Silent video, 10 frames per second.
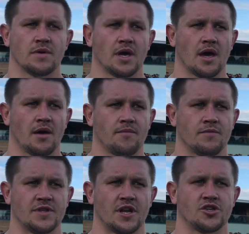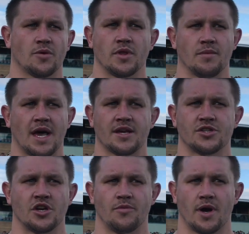We, um, we did a job on them
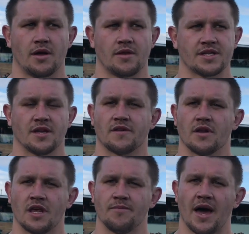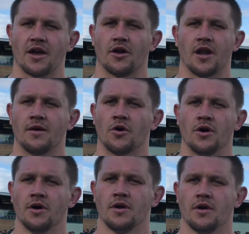last year, but that's nothing to lean back on anymore.